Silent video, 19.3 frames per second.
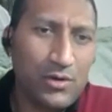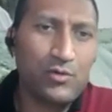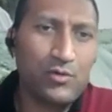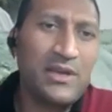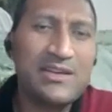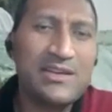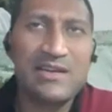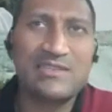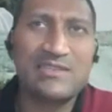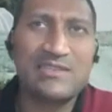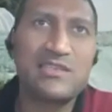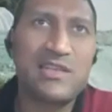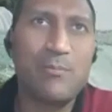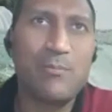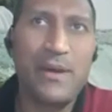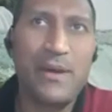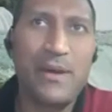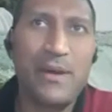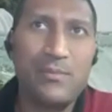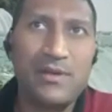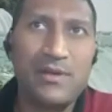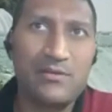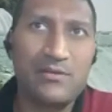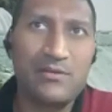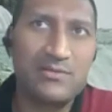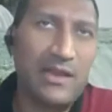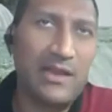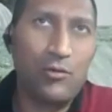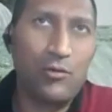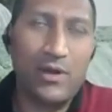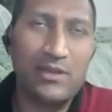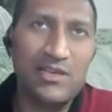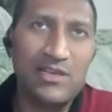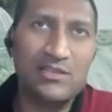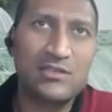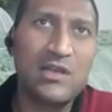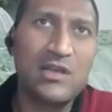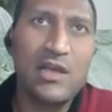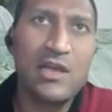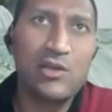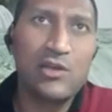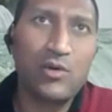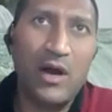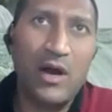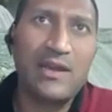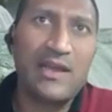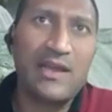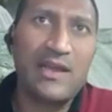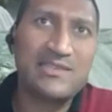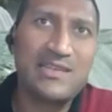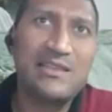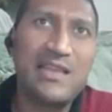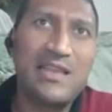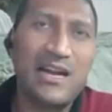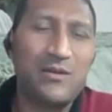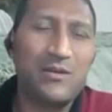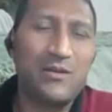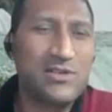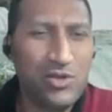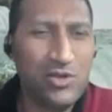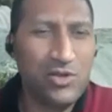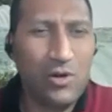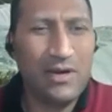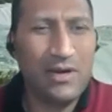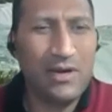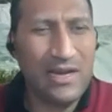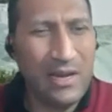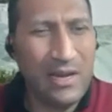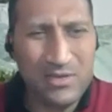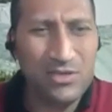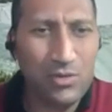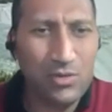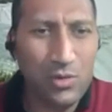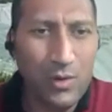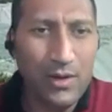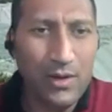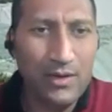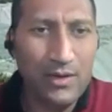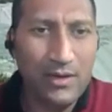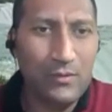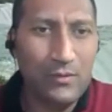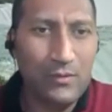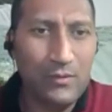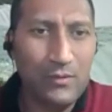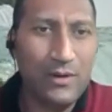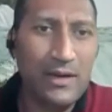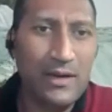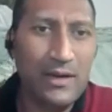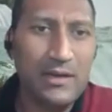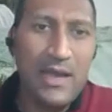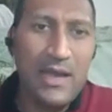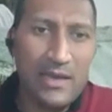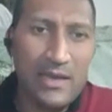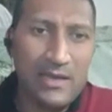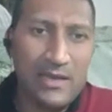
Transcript: need, let's say, some parameters like, okay, this, you can't exceed that much torque, and I'm just throwing it out, right? And